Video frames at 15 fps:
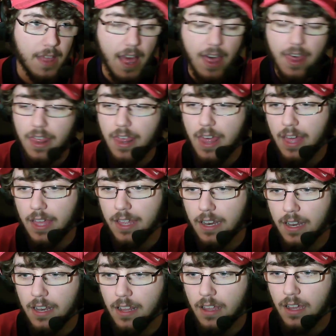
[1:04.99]
then
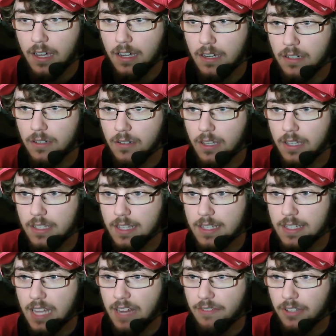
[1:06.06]
it's
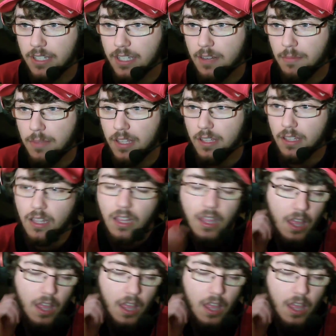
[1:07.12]
definitely gonna be,